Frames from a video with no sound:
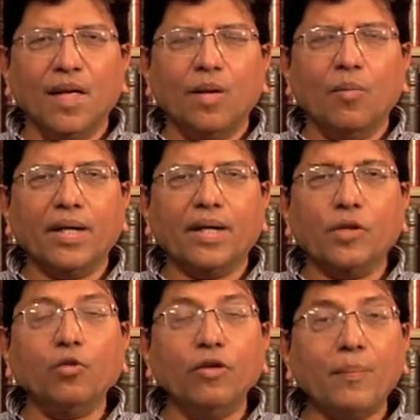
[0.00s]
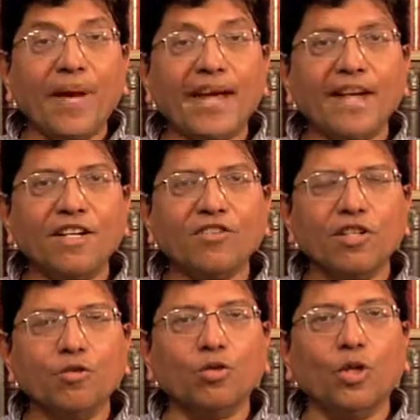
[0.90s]
but do we pay
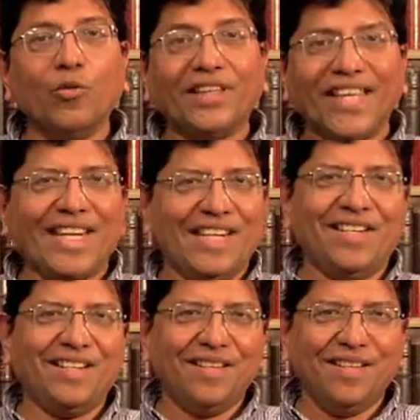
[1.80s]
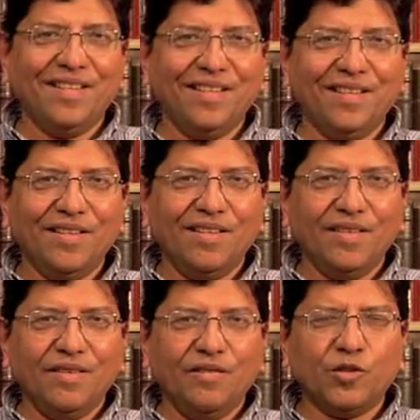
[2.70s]
attention to the within?
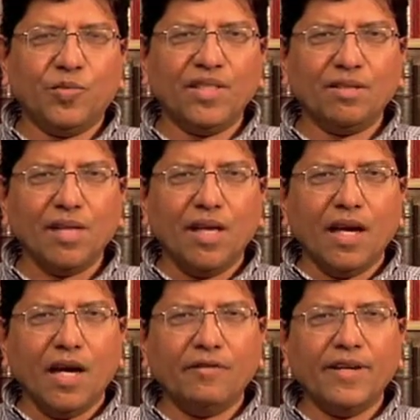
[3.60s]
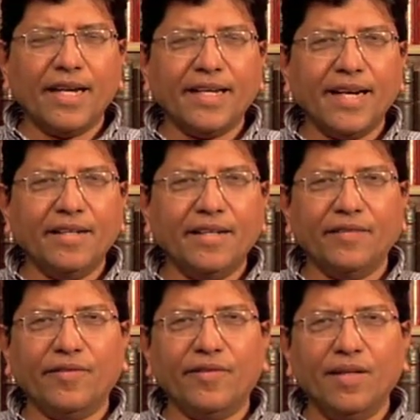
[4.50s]
Which means, are we
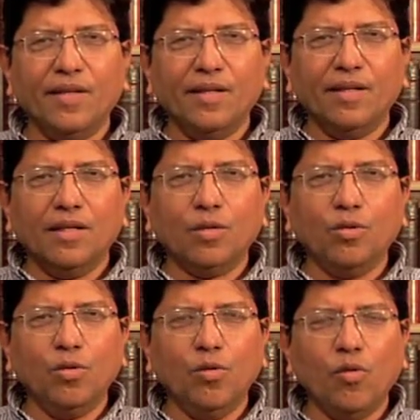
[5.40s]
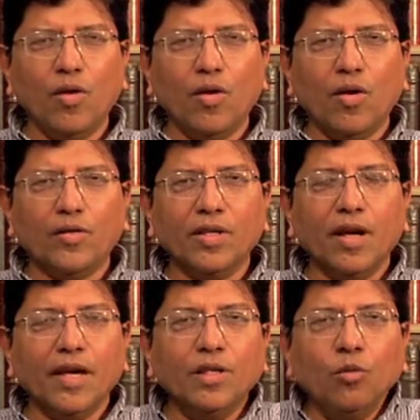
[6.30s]
attentive to
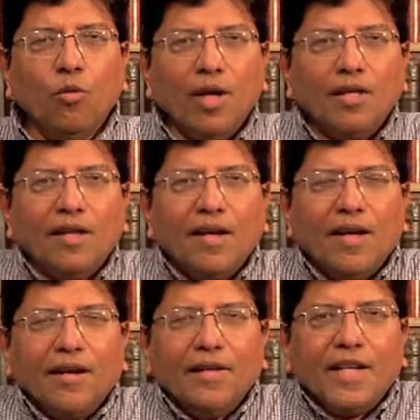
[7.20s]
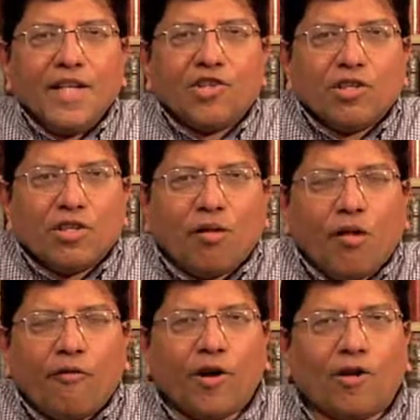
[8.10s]
the inward nature
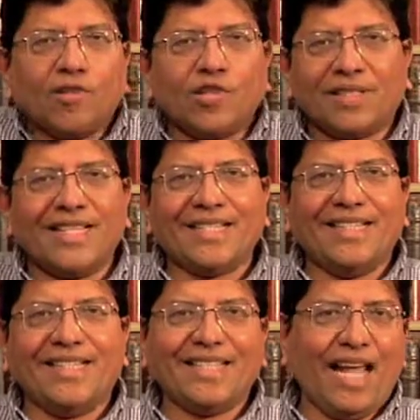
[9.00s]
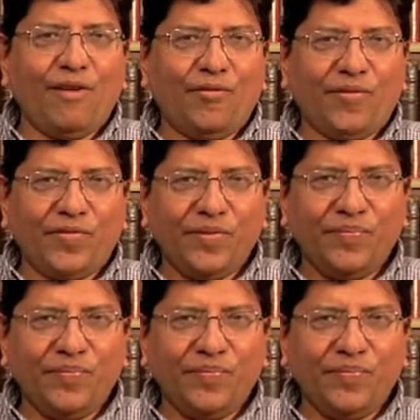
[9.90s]
of consciousness itself?